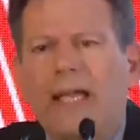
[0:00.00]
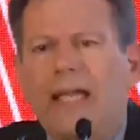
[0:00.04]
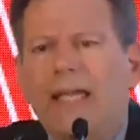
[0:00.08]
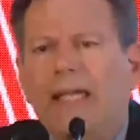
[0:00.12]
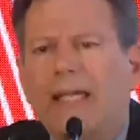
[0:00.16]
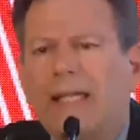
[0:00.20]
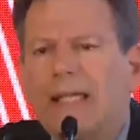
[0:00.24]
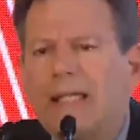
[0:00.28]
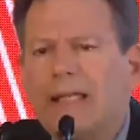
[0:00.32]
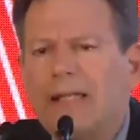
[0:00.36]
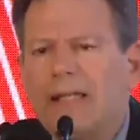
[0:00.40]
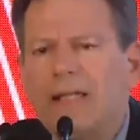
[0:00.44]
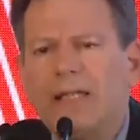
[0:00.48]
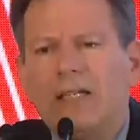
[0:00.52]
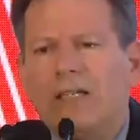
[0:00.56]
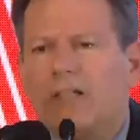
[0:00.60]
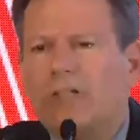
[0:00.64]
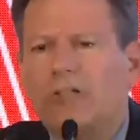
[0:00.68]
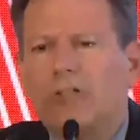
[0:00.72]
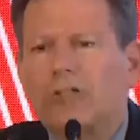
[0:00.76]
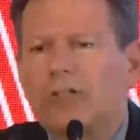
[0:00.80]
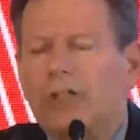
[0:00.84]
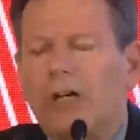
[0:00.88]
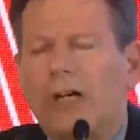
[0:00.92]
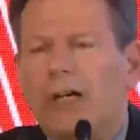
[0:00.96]
India and
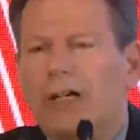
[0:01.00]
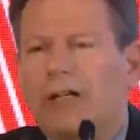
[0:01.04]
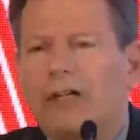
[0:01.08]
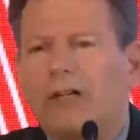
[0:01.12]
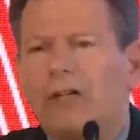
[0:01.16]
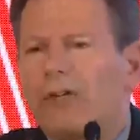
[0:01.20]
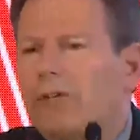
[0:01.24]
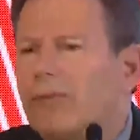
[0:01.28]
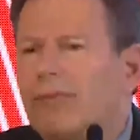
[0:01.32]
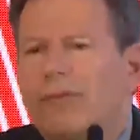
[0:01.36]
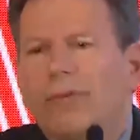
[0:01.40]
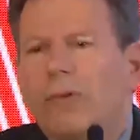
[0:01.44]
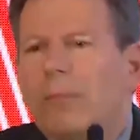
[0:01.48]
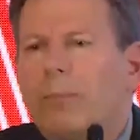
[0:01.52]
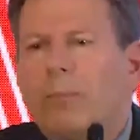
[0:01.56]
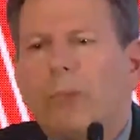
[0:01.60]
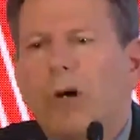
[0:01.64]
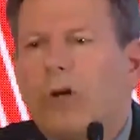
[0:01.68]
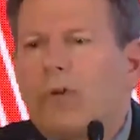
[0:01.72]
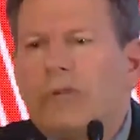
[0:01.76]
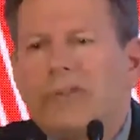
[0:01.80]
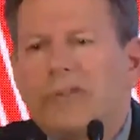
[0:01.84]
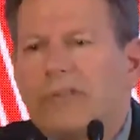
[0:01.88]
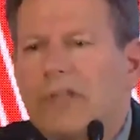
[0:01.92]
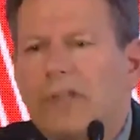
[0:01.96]
China, for
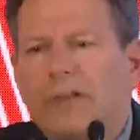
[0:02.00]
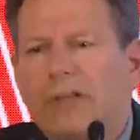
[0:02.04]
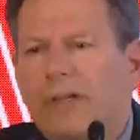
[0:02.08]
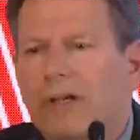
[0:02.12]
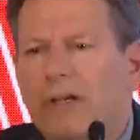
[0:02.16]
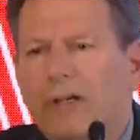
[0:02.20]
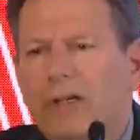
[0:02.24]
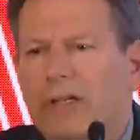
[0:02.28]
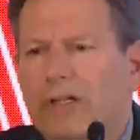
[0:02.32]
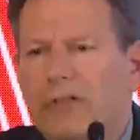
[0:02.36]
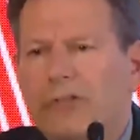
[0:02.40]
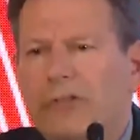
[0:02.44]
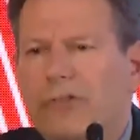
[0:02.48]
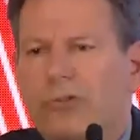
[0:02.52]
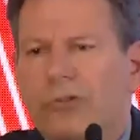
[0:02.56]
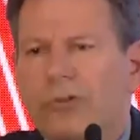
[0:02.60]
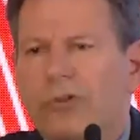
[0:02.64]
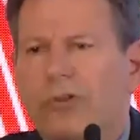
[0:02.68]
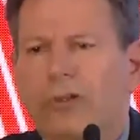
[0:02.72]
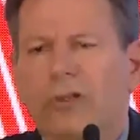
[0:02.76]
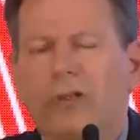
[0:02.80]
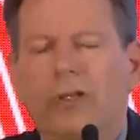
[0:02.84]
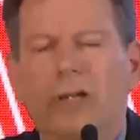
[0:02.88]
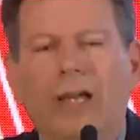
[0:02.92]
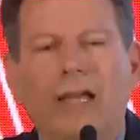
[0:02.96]
most of their
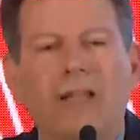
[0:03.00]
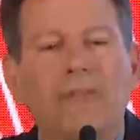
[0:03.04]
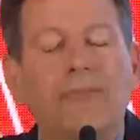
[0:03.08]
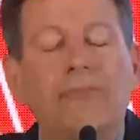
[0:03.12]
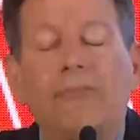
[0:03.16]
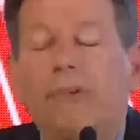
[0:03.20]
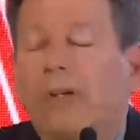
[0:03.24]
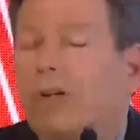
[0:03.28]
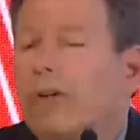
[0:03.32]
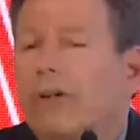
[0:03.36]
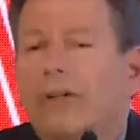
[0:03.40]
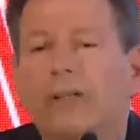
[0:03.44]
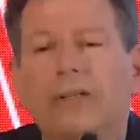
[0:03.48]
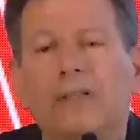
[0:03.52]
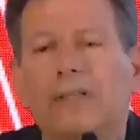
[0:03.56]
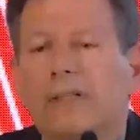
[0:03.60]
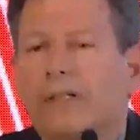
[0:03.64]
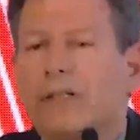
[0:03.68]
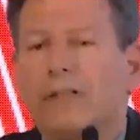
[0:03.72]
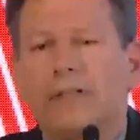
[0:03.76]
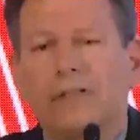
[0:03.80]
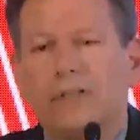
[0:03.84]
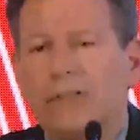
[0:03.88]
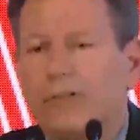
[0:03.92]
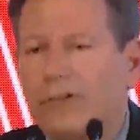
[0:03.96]
history, had very
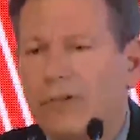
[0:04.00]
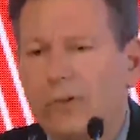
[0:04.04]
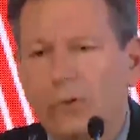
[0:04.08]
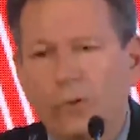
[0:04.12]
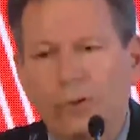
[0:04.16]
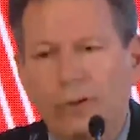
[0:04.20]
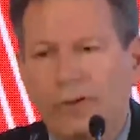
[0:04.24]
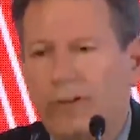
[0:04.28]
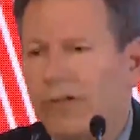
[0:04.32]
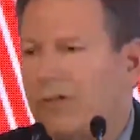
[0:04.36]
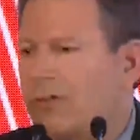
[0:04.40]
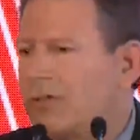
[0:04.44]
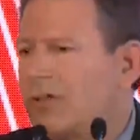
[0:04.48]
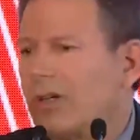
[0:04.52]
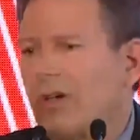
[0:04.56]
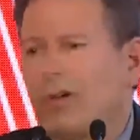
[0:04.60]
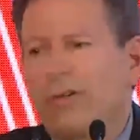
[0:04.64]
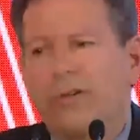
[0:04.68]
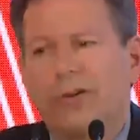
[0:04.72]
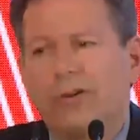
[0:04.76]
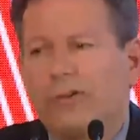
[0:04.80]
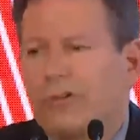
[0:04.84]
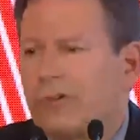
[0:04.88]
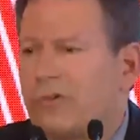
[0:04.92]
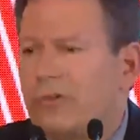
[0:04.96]
little to do with each
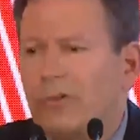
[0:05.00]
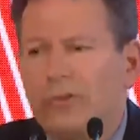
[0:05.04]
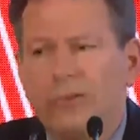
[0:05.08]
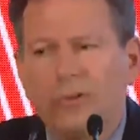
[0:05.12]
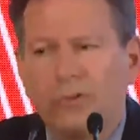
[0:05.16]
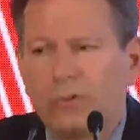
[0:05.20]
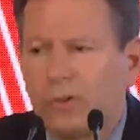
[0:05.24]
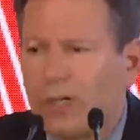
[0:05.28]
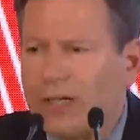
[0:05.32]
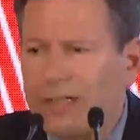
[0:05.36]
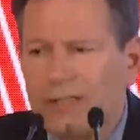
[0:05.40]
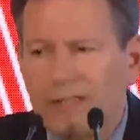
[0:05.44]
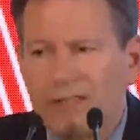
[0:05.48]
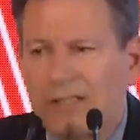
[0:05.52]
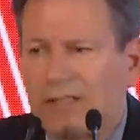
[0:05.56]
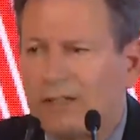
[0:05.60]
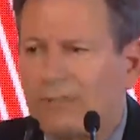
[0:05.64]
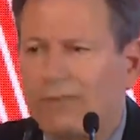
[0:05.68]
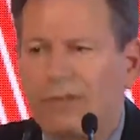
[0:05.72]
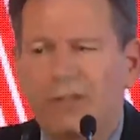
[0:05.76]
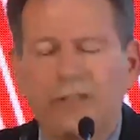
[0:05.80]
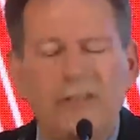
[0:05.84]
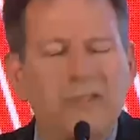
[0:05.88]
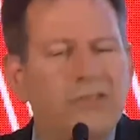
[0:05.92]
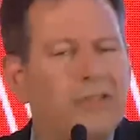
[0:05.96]
other. Two great
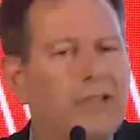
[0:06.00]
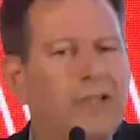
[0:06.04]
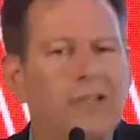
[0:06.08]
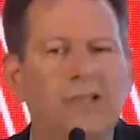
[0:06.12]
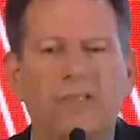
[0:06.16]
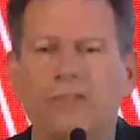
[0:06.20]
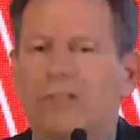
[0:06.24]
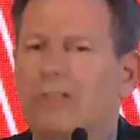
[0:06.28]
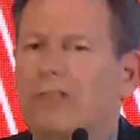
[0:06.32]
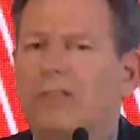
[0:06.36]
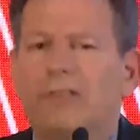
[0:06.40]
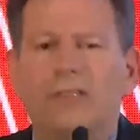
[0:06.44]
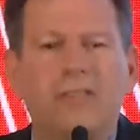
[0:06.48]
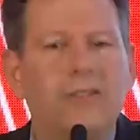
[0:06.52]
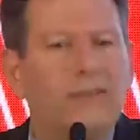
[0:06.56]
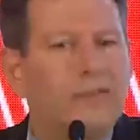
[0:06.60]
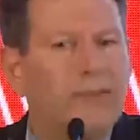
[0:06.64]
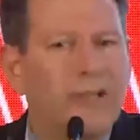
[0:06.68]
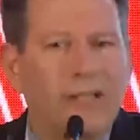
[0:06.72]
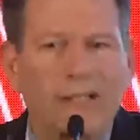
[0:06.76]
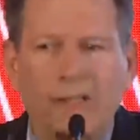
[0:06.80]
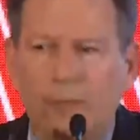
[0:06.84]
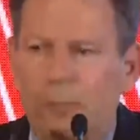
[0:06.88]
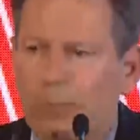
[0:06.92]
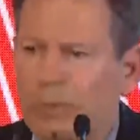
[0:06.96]
civilizations
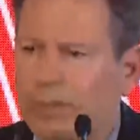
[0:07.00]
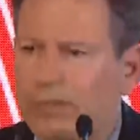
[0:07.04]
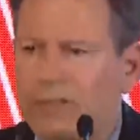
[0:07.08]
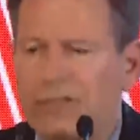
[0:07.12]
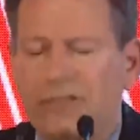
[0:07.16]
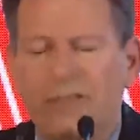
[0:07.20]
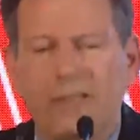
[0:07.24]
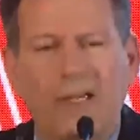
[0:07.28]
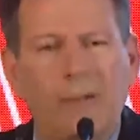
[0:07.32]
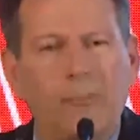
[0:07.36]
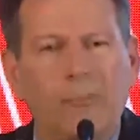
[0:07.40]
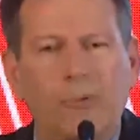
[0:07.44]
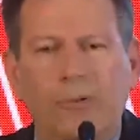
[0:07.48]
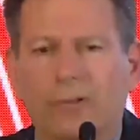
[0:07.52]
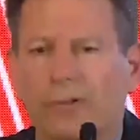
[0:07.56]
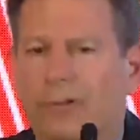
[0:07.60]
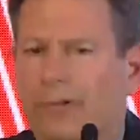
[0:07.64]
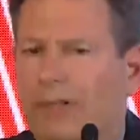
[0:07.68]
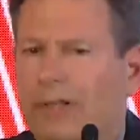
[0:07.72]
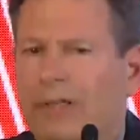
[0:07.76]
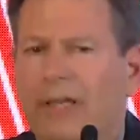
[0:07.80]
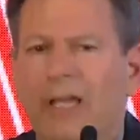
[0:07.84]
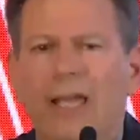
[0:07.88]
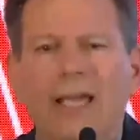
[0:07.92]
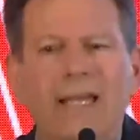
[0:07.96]
developing
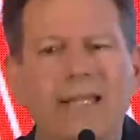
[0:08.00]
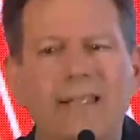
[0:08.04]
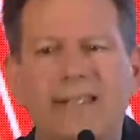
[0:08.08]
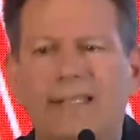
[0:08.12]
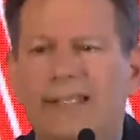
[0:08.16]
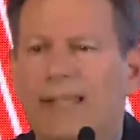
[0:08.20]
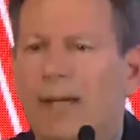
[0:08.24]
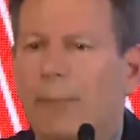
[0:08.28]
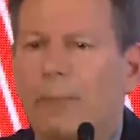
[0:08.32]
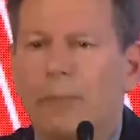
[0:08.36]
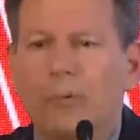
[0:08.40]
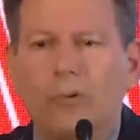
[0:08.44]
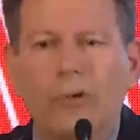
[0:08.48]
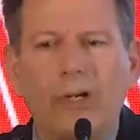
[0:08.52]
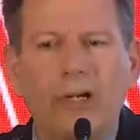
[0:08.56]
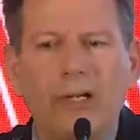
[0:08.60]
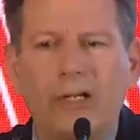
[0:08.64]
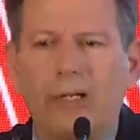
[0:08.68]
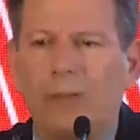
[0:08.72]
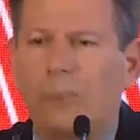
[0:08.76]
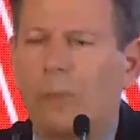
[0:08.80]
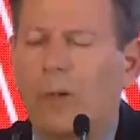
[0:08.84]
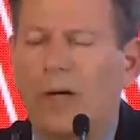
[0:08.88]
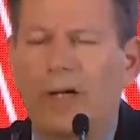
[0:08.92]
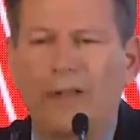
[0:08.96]
separately,
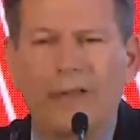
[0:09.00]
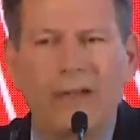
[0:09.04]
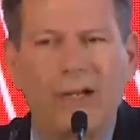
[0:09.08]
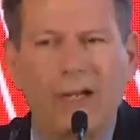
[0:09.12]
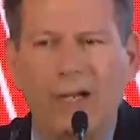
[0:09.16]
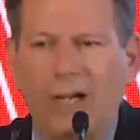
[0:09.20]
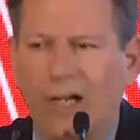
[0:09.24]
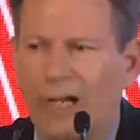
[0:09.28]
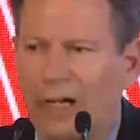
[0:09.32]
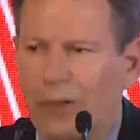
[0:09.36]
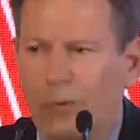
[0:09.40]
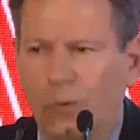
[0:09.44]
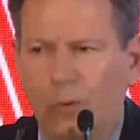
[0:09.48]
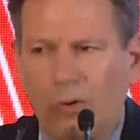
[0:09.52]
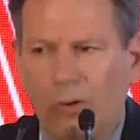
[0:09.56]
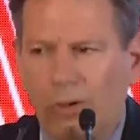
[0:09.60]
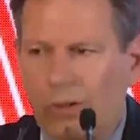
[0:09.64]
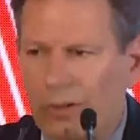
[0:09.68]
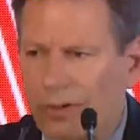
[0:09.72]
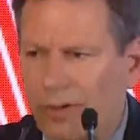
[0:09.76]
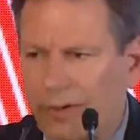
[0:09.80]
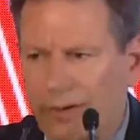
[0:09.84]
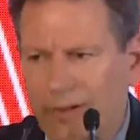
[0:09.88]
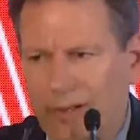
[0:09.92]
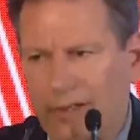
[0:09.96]
separated by the high
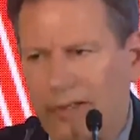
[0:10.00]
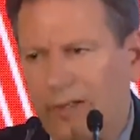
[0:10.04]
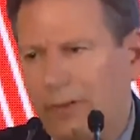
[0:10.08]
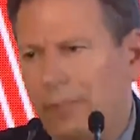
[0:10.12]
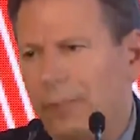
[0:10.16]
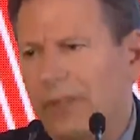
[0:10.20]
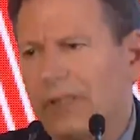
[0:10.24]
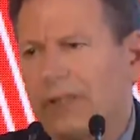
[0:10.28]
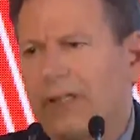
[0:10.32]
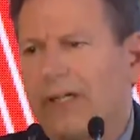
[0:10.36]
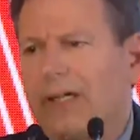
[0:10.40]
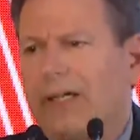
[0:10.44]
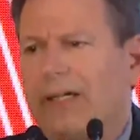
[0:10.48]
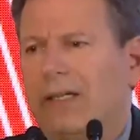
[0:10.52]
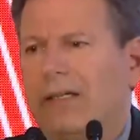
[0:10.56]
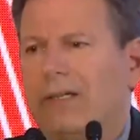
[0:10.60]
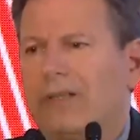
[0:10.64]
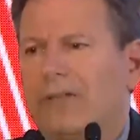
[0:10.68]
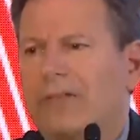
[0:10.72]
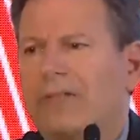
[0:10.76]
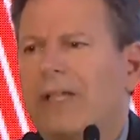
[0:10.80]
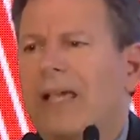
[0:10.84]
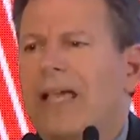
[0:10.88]
wall of the Himalayas.